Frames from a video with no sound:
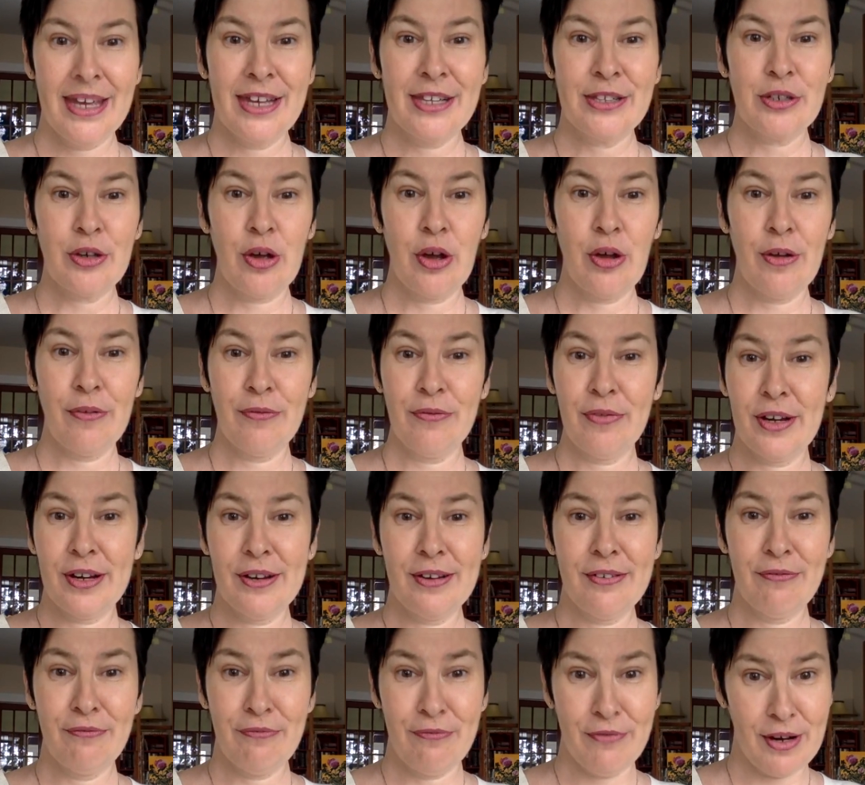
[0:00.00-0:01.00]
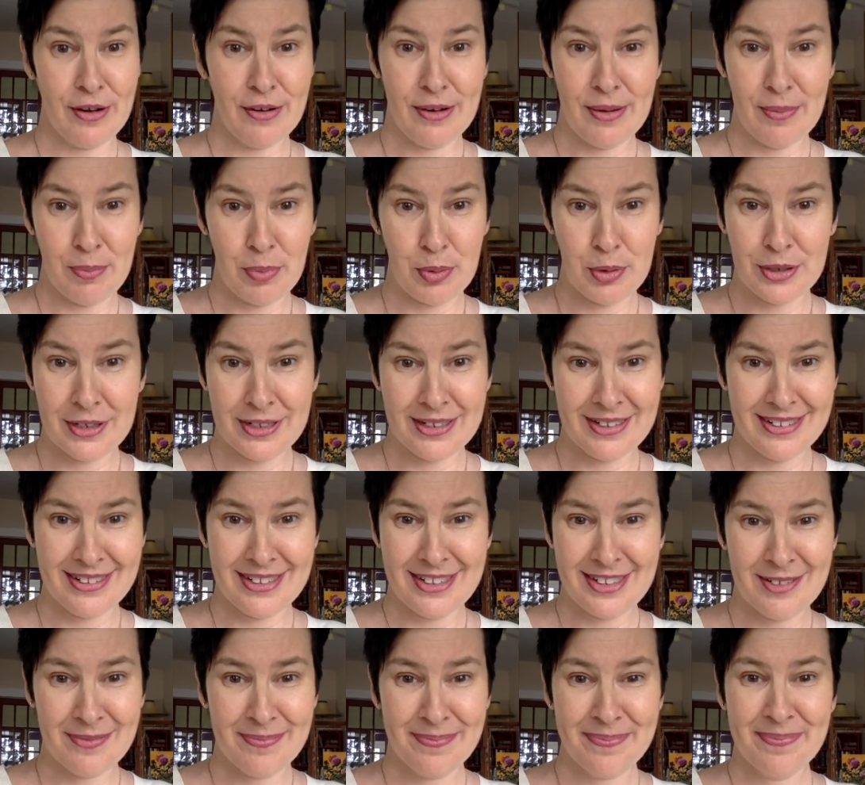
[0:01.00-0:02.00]
It's all very, very important,
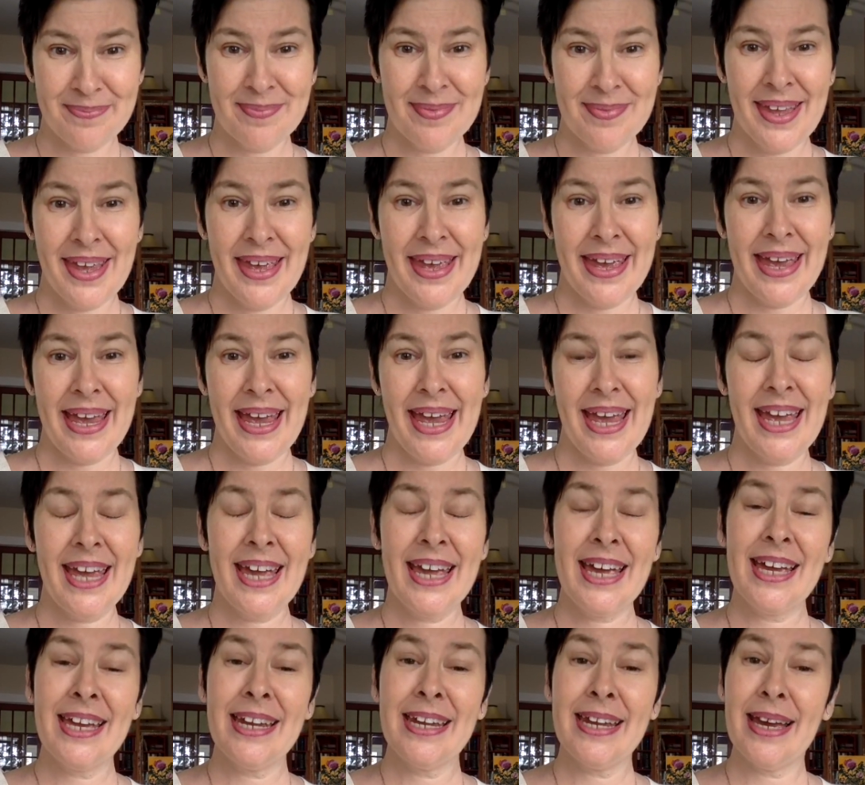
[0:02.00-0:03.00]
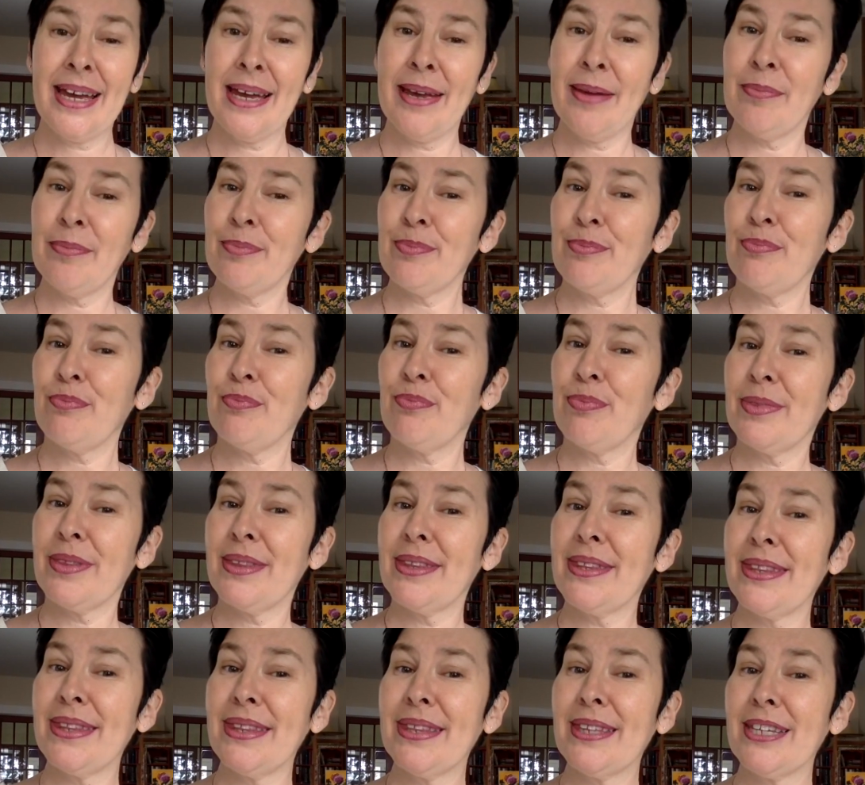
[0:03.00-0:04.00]
and I'm
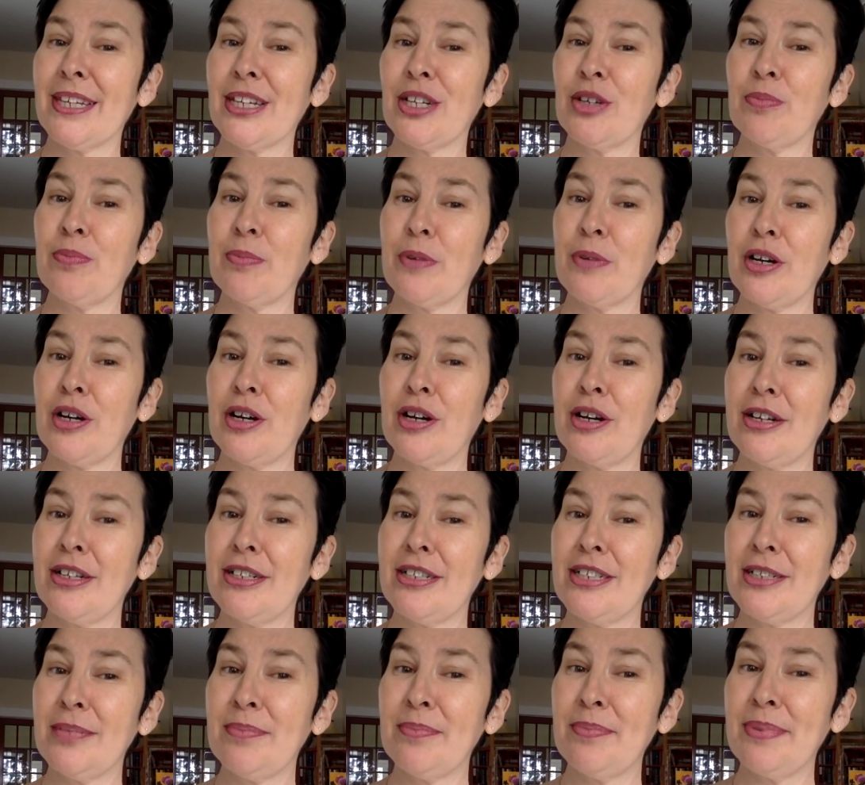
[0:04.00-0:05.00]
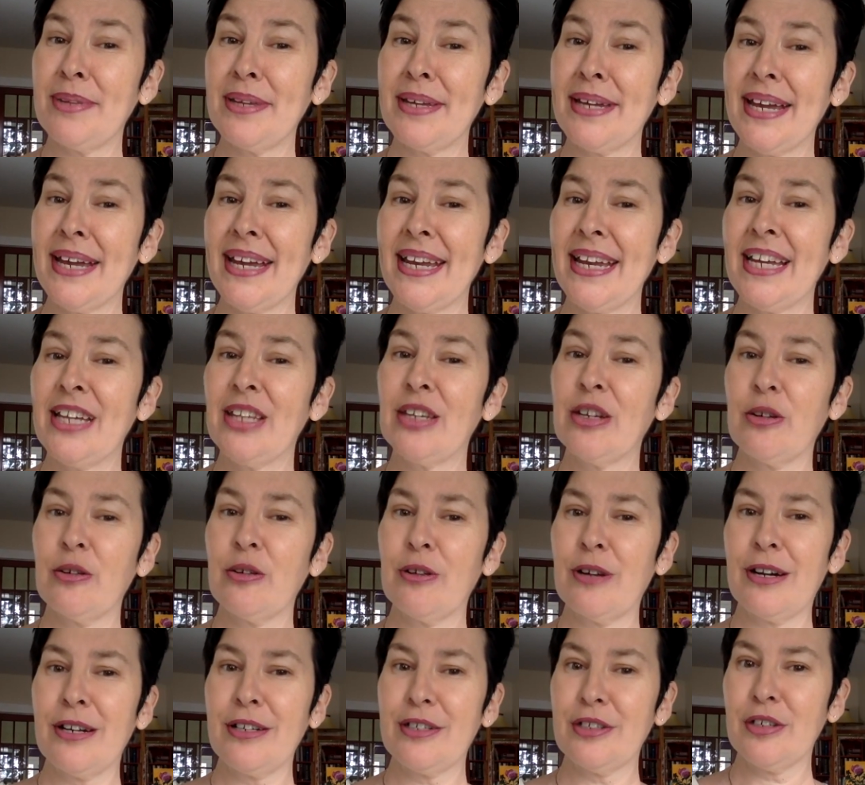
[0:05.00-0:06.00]
contemplating the
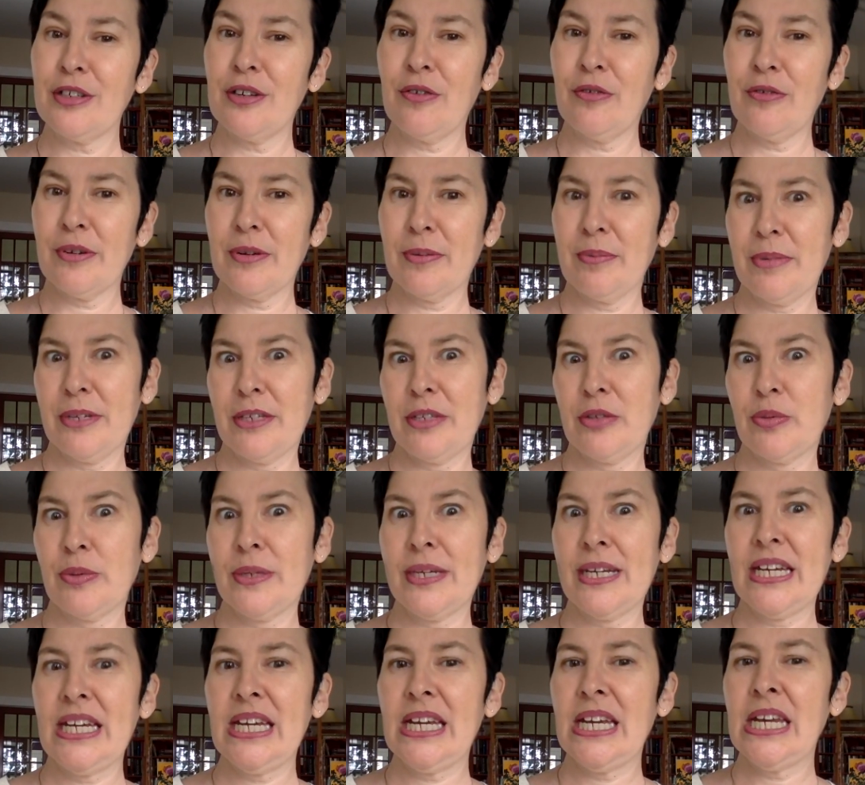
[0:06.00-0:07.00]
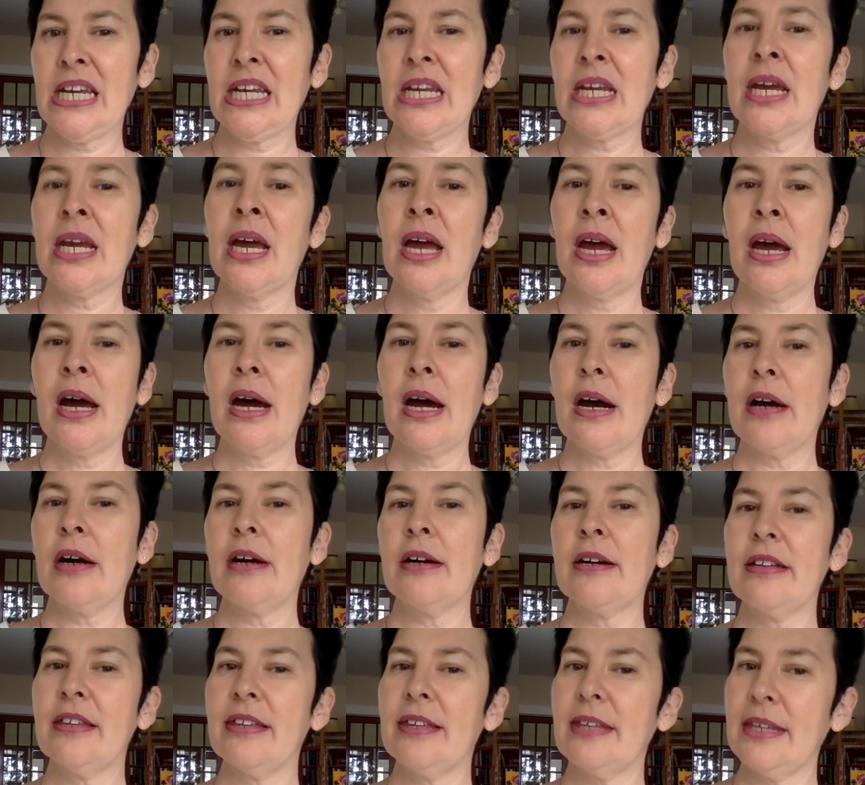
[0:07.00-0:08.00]
crossover between
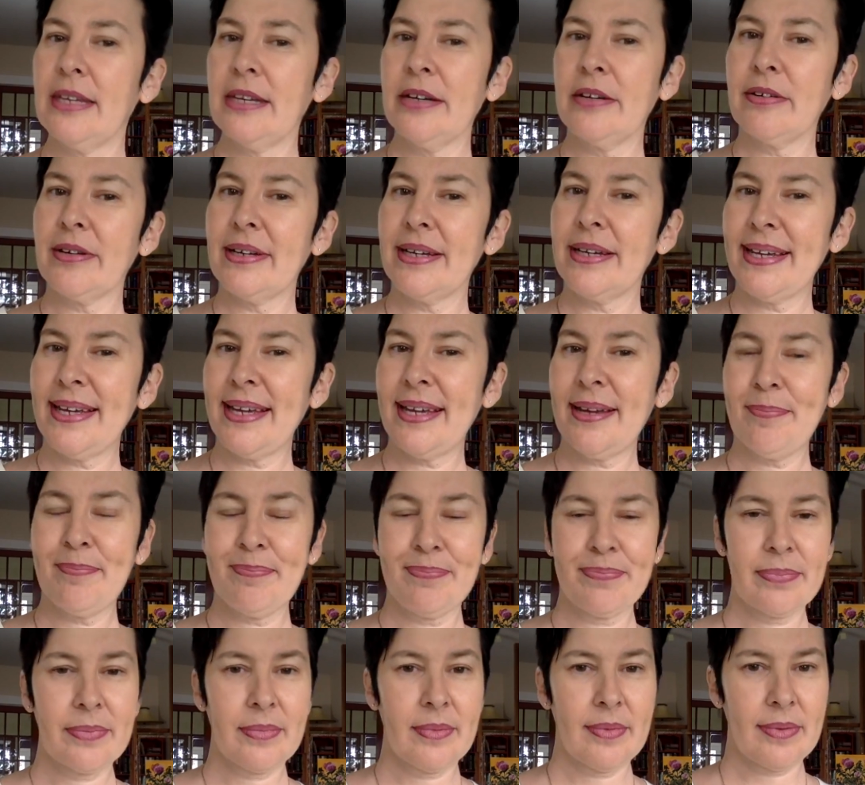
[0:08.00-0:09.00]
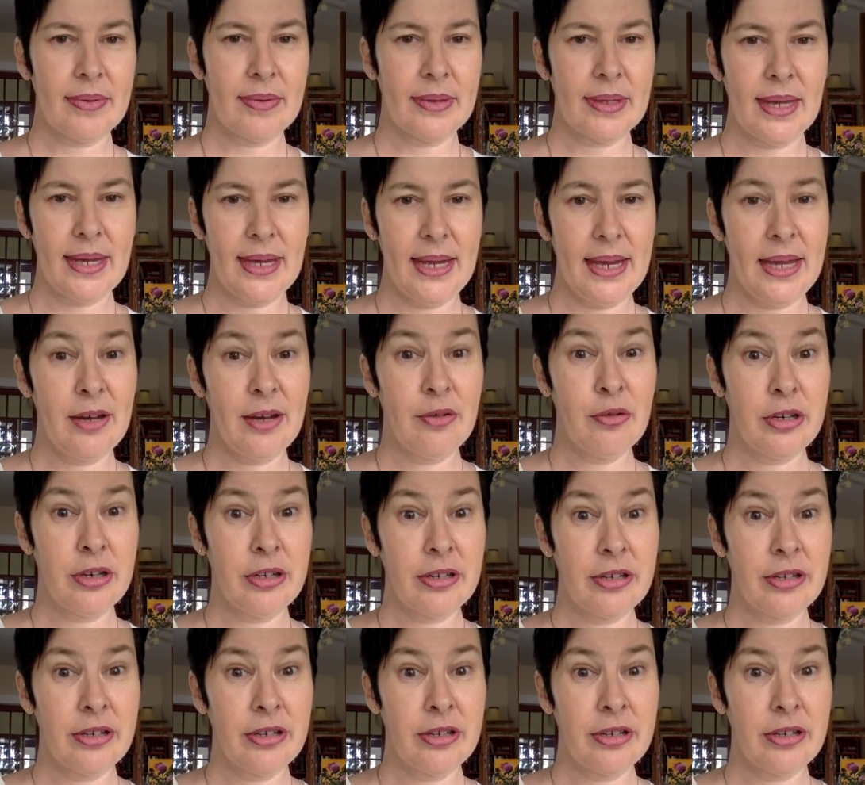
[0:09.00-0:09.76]
art theory and